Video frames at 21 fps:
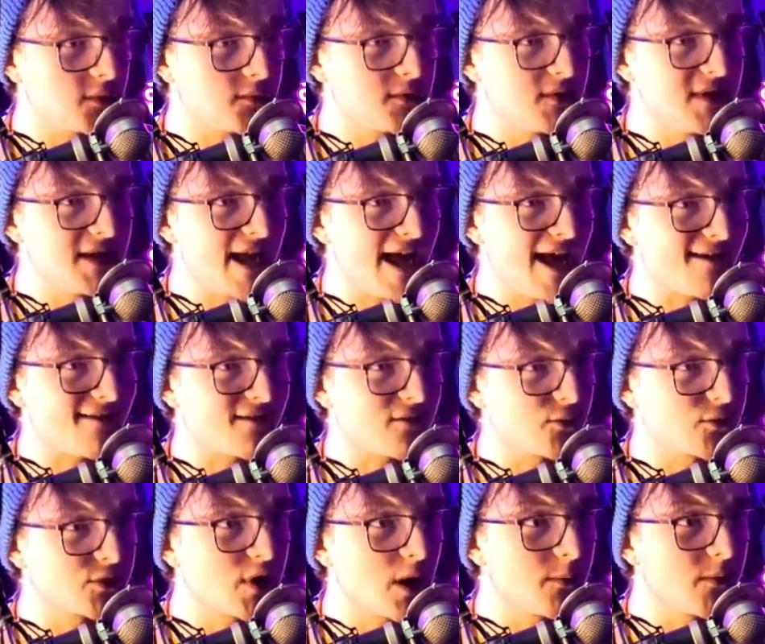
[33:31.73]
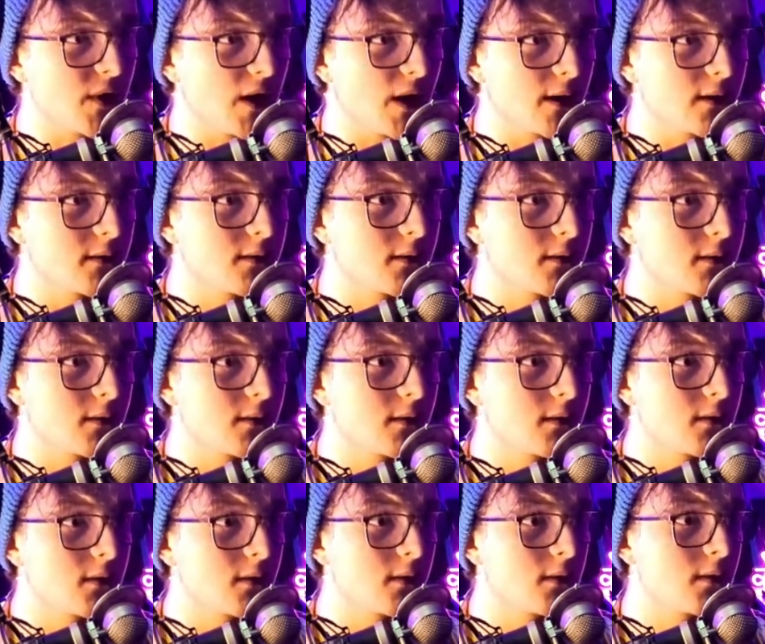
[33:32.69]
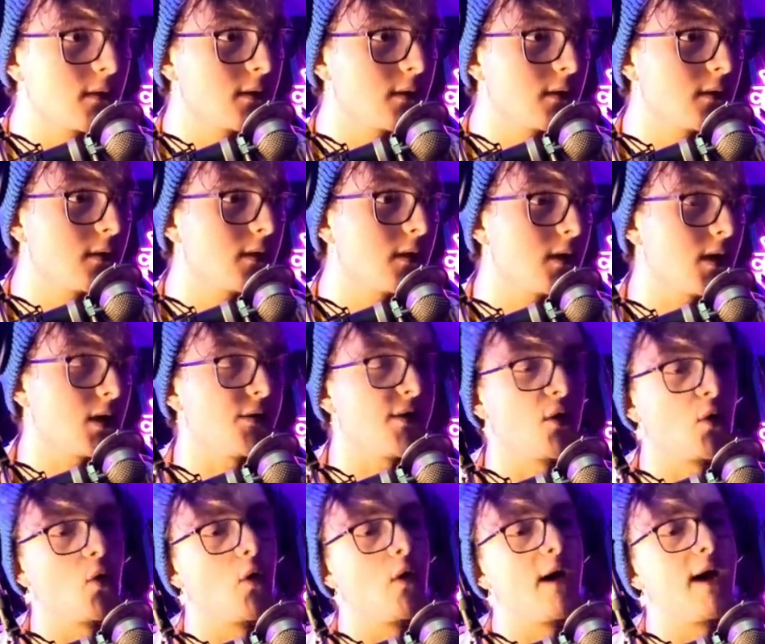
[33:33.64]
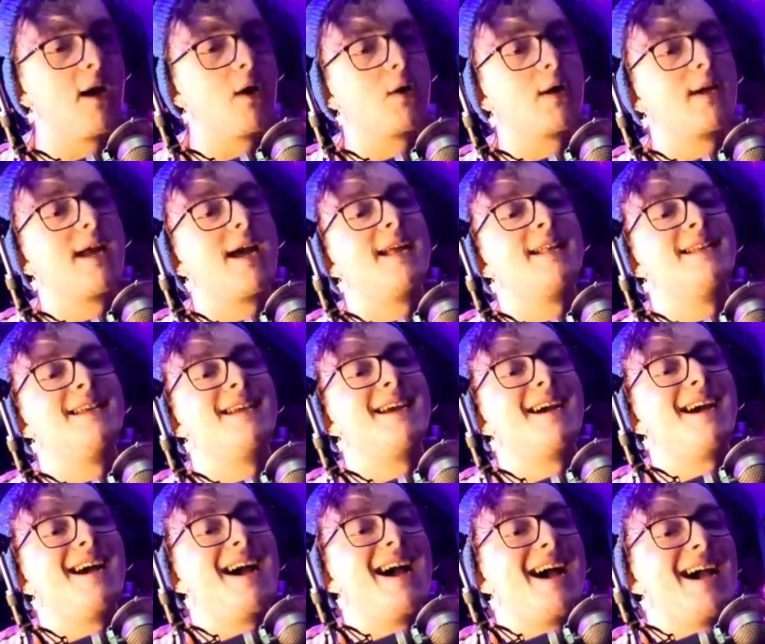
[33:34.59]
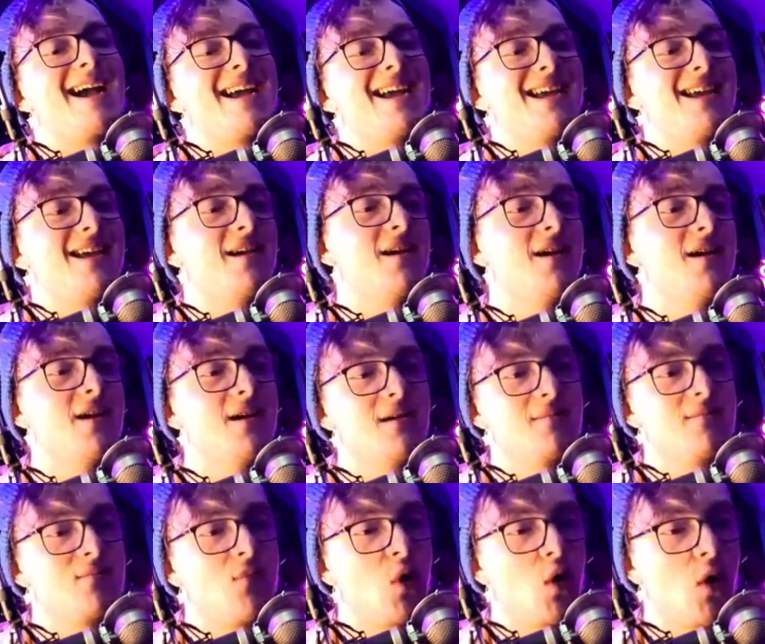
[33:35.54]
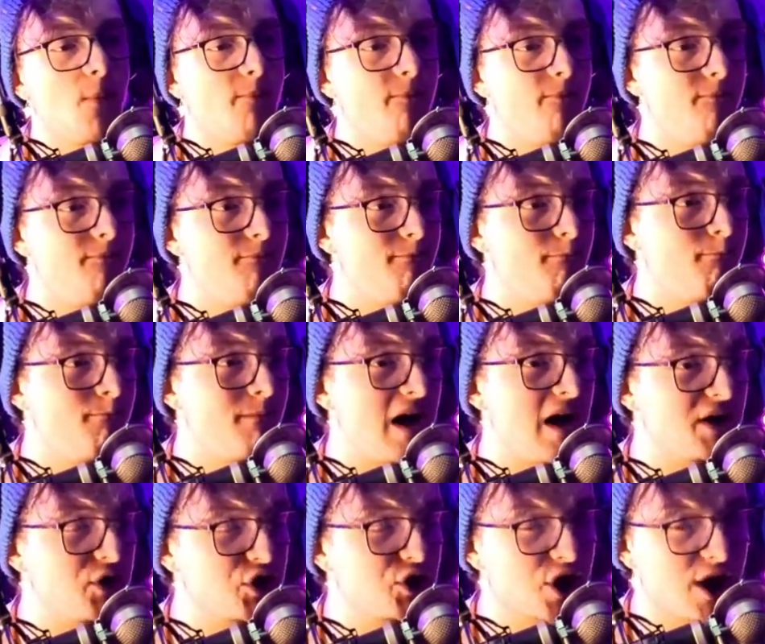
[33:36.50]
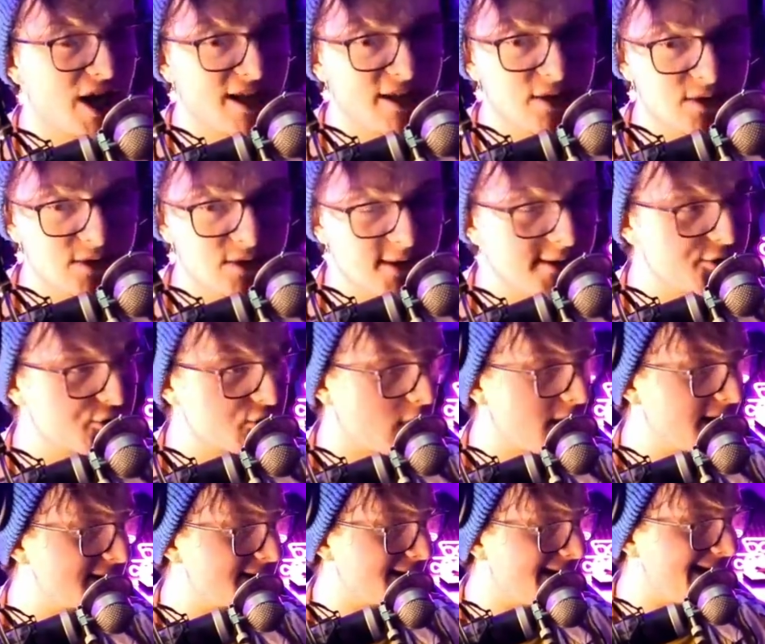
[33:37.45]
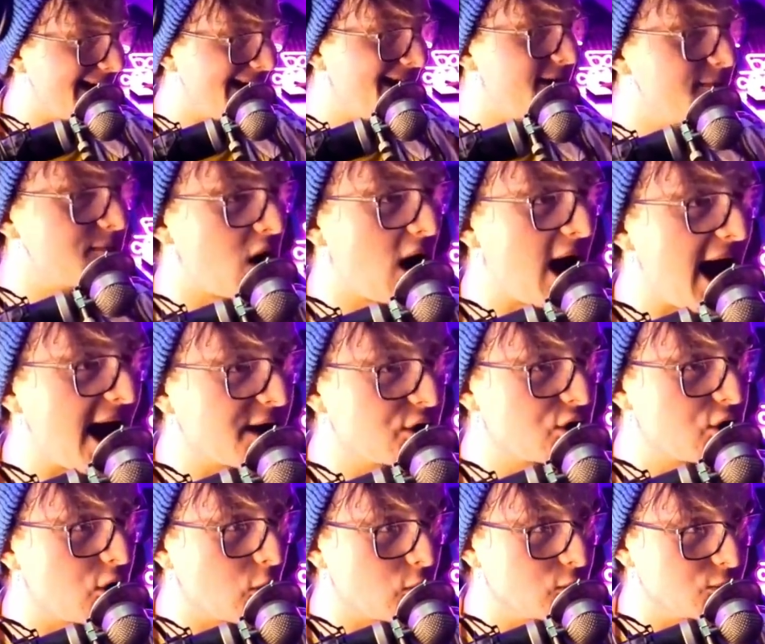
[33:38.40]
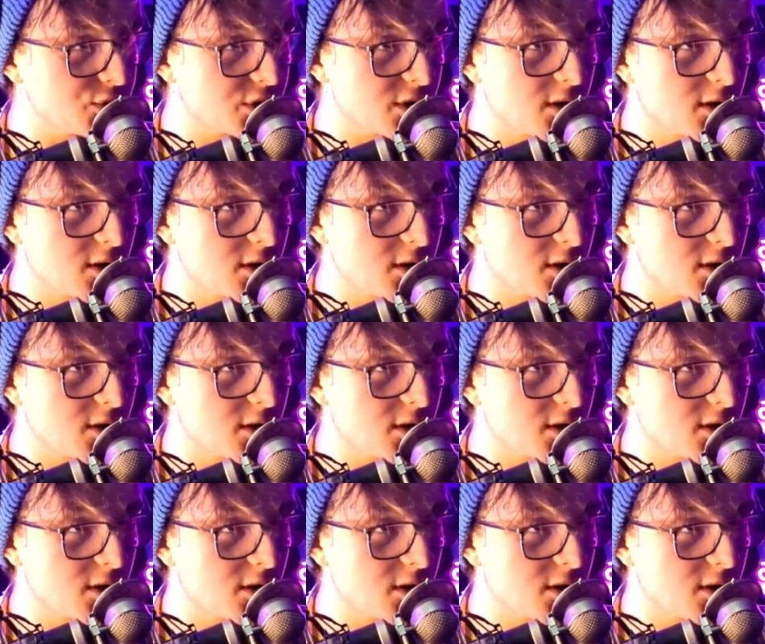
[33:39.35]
Death or something. Oh, they're all here again. Yay! More munchkins. They're trying to eat my ankles.